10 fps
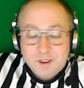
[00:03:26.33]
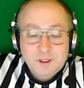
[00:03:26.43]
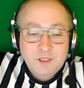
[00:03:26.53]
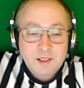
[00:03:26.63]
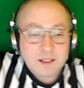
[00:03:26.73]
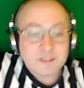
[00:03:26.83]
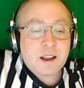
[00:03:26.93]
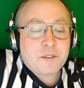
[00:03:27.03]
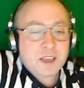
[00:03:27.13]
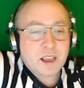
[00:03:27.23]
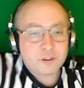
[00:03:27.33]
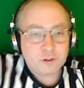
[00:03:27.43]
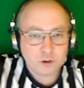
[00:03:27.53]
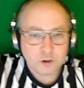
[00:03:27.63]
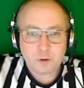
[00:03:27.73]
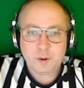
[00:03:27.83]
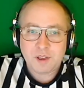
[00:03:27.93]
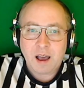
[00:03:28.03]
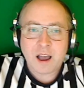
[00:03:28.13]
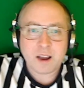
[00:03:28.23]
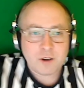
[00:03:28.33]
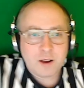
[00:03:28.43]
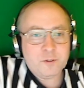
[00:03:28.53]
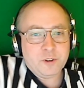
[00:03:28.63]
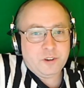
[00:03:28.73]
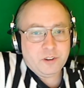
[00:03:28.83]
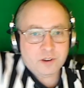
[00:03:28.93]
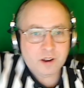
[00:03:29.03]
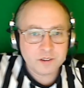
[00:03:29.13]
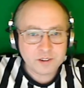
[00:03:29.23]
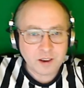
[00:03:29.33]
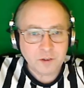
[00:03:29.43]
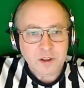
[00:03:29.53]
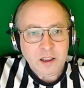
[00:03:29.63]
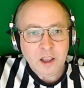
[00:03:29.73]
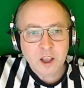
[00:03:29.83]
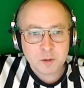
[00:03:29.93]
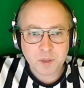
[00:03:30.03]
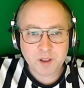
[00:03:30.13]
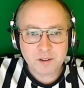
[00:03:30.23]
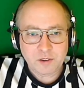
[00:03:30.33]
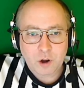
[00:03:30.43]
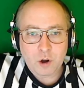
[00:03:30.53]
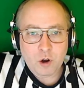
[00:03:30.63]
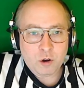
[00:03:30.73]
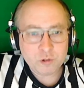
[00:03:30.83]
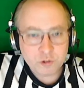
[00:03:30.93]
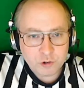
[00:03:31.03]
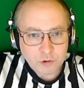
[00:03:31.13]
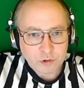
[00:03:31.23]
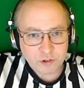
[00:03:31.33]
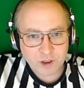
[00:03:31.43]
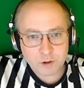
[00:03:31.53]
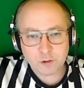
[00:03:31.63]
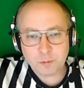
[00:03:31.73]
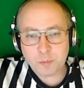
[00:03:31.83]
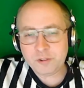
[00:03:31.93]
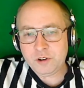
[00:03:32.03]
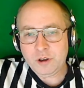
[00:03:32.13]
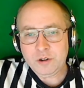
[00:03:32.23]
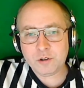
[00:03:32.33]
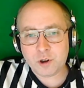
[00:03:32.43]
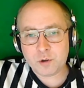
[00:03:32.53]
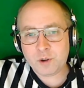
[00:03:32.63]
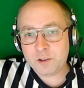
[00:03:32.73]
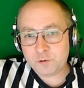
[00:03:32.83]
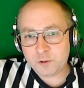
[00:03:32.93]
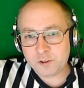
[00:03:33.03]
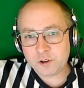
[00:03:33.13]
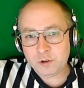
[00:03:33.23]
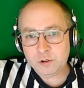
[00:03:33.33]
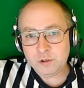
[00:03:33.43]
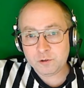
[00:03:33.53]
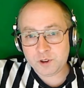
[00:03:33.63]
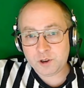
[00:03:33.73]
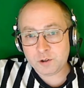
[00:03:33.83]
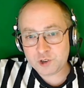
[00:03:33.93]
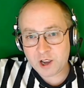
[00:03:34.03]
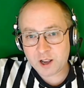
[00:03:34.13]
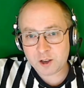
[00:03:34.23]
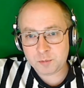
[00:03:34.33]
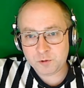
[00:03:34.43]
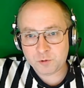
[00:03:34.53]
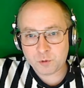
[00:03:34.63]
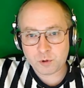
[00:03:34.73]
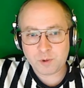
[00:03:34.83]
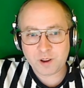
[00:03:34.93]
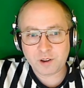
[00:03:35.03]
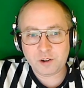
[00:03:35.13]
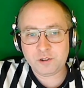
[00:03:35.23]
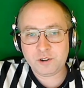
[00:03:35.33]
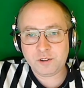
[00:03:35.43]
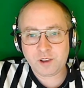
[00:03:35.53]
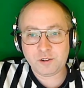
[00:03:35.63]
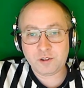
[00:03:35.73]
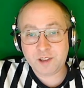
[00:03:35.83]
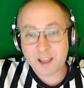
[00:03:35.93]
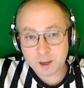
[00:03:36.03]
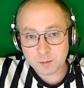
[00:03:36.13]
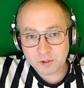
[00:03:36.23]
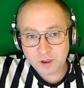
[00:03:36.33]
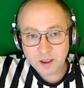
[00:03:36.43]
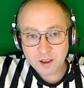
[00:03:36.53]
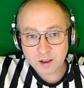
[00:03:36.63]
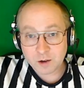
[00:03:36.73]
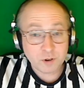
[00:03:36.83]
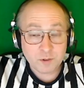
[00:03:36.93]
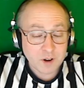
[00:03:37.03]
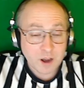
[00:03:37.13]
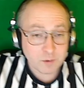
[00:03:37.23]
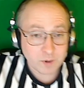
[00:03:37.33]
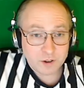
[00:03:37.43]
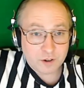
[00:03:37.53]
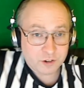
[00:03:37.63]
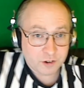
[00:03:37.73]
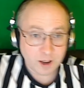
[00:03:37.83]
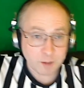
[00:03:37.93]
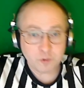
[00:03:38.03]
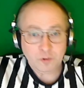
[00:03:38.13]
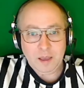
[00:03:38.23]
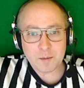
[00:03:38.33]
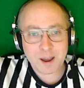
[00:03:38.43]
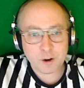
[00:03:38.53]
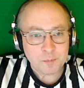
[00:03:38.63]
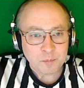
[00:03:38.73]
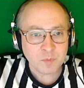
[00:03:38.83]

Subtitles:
That's not the case in Junior Derby. The higher emphasis on safety means that all junior skaters must undergo a physical gear check before regulation and sanctioned games, or even non-regulation games for that matter.